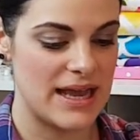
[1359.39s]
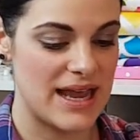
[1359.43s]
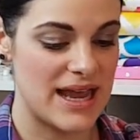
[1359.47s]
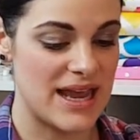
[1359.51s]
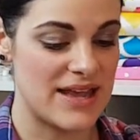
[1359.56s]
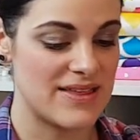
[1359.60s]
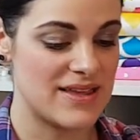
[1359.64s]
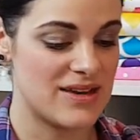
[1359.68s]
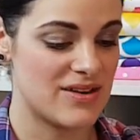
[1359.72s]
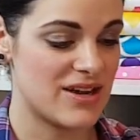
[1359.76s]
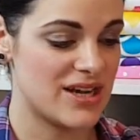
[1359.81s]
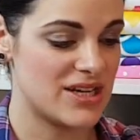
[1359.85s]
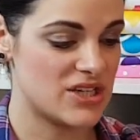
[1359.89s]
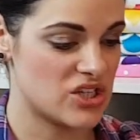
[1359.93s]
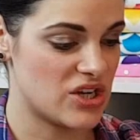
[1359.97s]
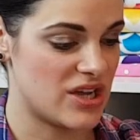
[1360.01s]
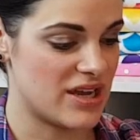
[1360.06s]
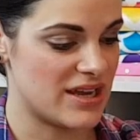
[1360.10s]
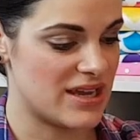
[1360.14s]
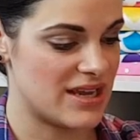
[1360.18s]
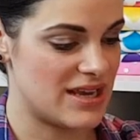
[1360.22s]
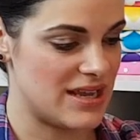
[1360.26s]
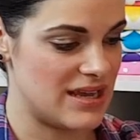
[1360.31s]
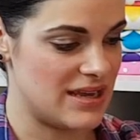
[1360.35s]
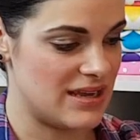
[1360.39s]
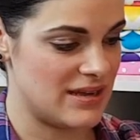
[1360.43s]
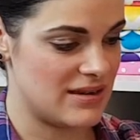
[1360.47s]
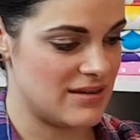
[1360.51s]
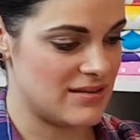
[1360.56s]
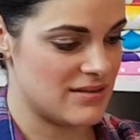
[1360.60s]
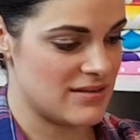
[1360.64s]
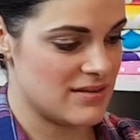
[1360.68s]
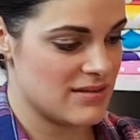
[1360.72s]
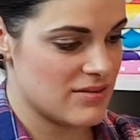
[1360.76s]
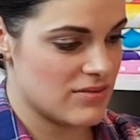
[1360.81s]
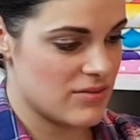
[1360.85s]
And then I chuck it
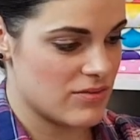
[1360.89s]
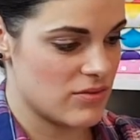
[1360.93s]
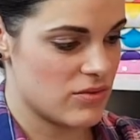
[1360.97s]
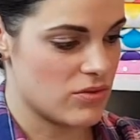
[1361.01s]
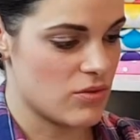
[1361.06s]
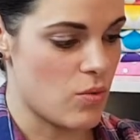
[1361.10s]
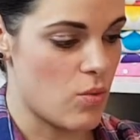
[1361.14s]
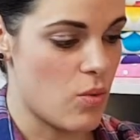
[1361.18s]
in the